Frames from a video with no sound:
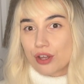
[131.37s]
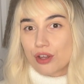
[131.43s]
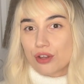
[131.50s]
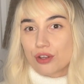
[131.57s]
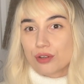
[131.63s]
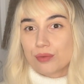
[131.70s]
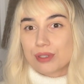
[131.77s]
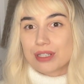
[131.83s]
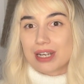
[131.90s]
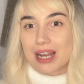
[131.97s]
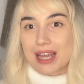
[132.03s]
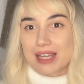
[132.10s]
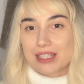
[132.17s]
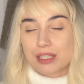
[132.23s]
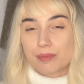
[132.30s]
who would
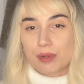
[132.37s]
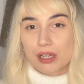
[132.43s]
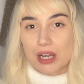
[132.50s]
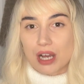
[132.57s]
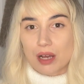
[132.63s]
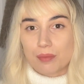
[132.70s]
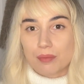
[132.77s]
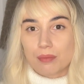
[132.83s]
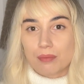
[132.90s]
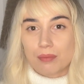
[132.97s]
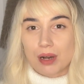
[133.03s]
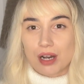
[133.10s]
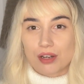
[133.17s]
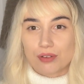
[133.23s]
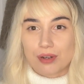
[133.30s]
later become
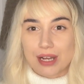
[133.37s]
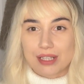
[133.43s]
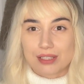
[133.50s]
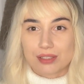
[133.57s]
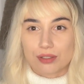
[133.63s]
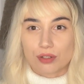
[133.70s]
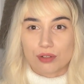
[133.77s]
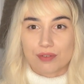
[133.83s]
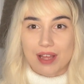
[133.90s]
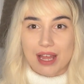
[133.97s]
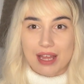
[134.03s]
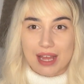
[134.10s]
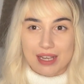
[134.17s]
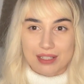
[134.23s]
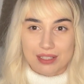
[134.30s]
Marquess of
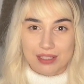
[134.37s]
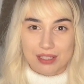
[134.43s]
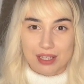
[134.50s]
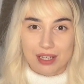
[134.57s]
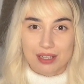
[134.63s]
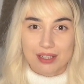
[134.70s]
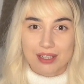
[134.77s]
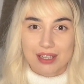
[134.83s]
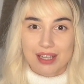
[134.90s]
Exeter